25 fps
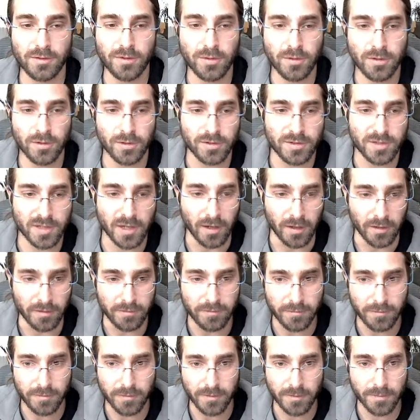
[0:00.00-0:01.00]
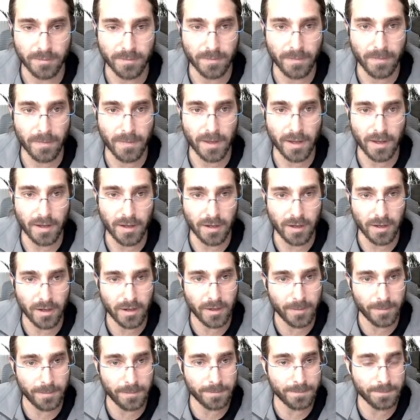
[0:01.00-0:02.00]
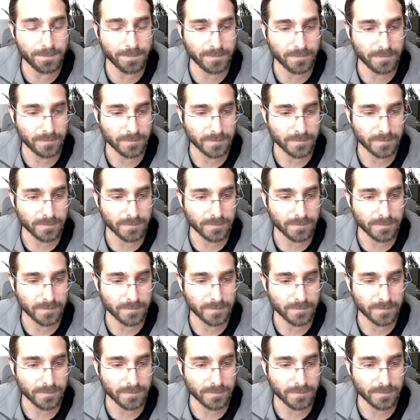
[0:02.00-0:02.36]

to yourself. And